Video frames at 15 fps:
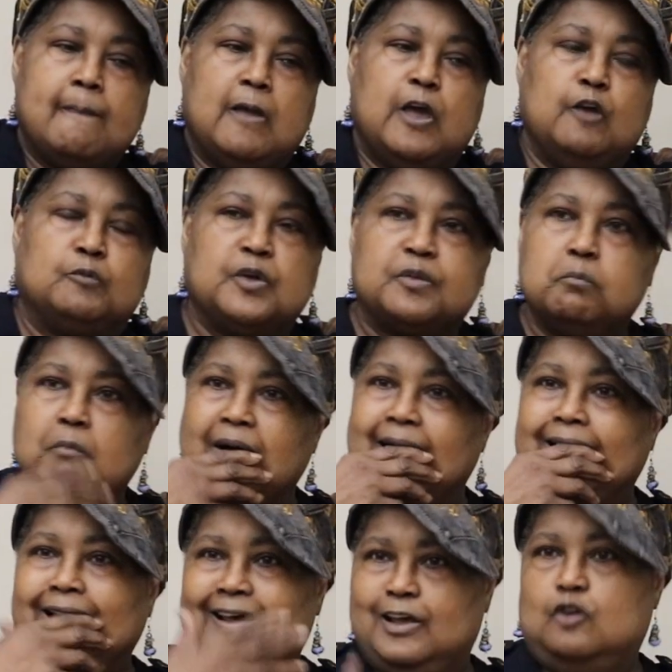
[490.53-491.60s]
And with
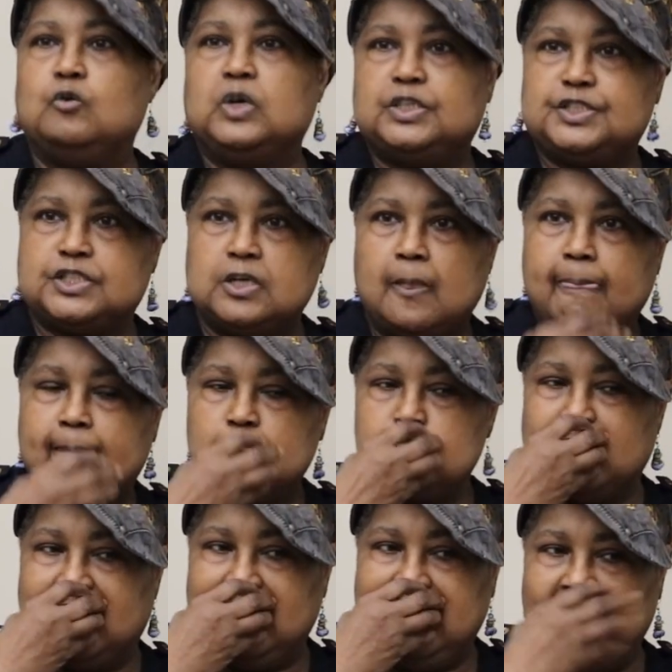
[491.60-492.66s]
my language,
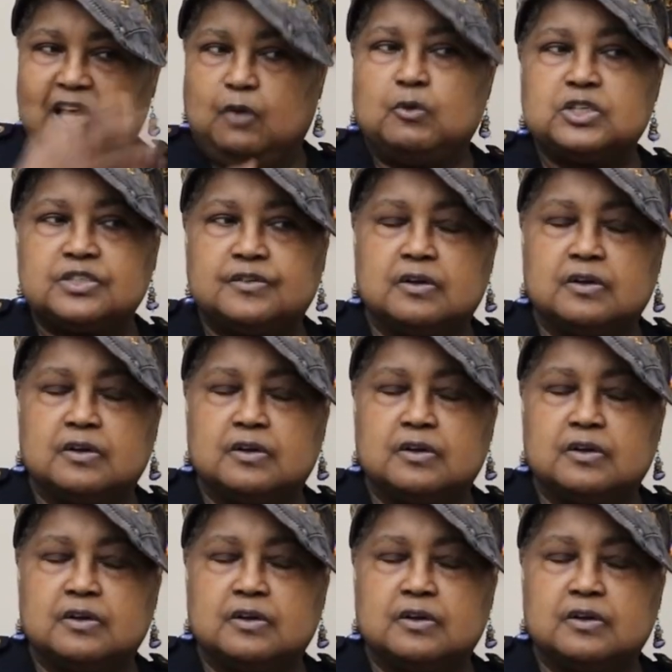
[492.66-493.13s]
my language,